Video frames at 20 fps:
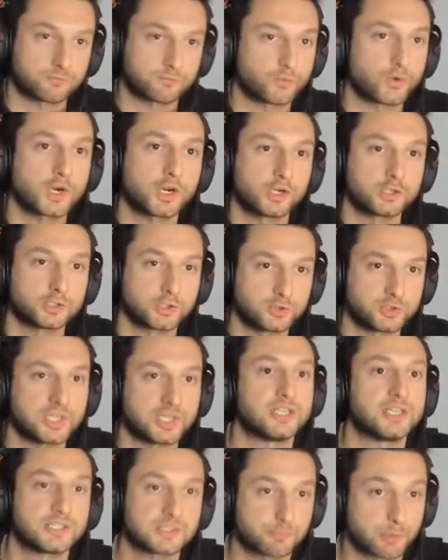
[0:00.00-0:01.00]
Ronaldo did
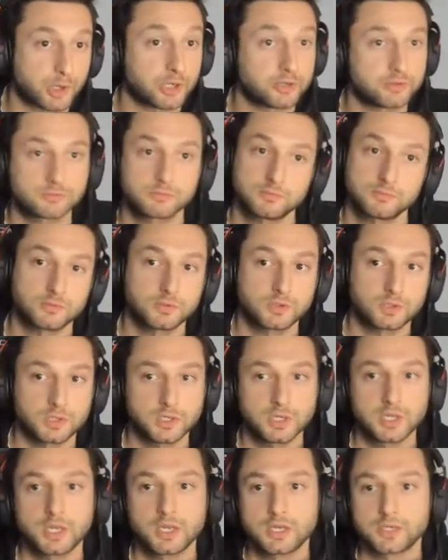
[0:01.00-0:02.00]
his part.
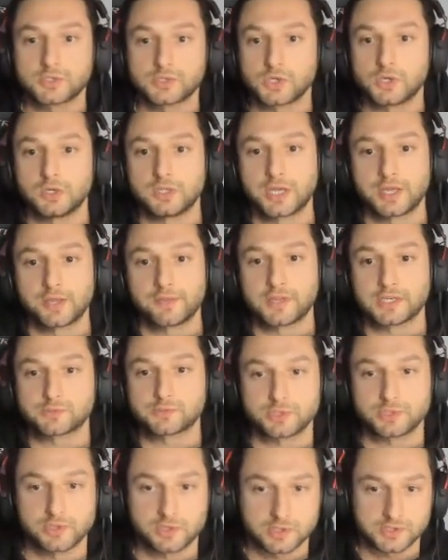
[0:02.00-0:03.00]
So that's
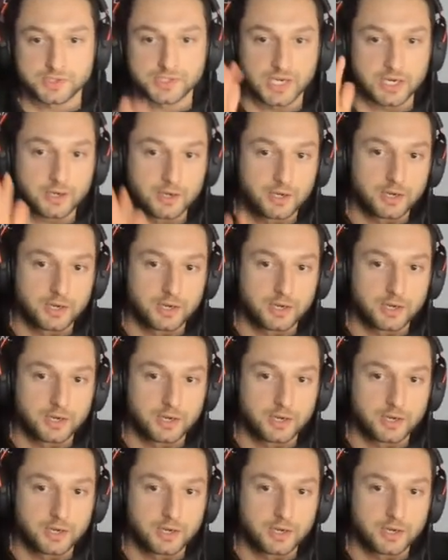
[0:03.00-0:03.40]
what you could say.